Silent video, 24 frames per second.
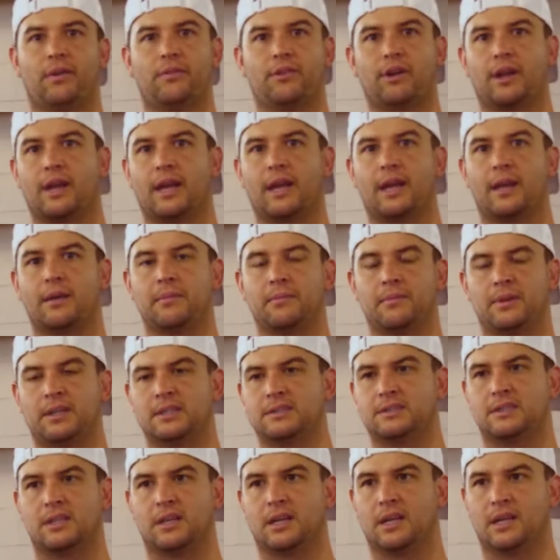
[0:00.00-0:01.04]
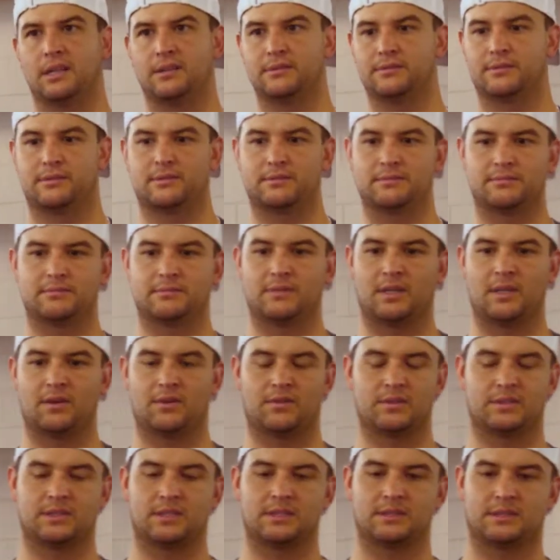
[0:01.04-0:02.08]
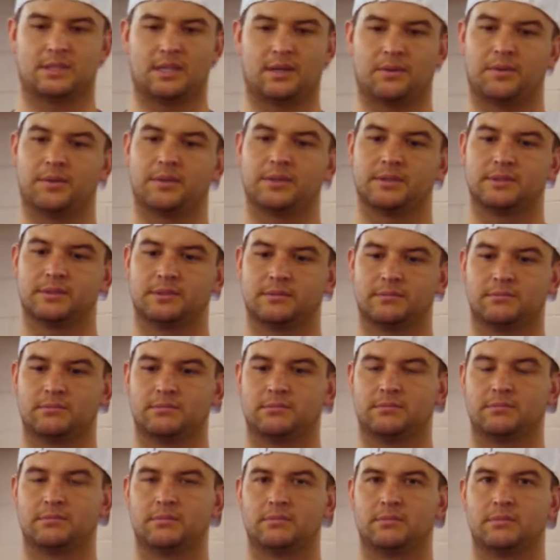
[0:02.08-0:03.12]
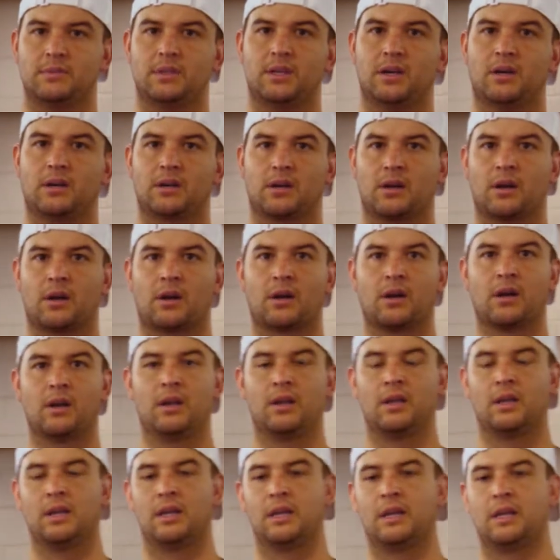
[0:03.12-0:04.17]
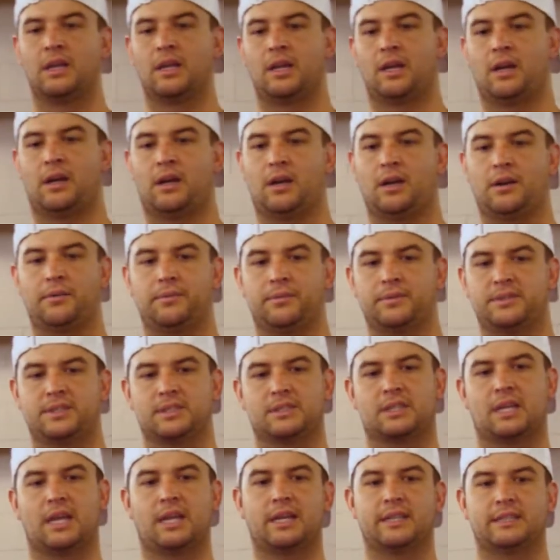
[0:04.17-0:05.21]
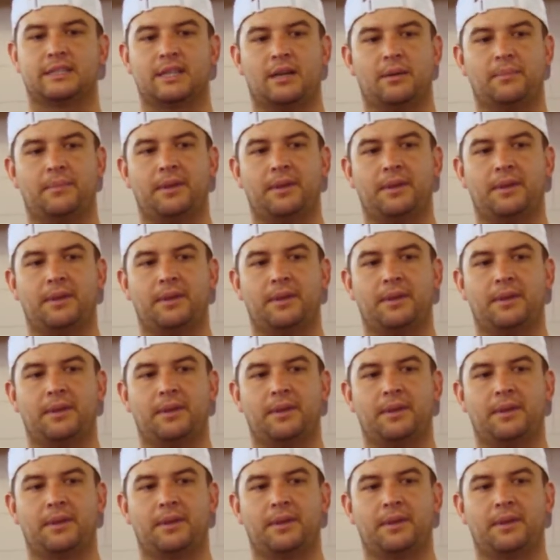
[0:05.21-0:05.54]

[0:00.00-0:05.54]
every game. He's done it ever since I was younger. Would just kind of tell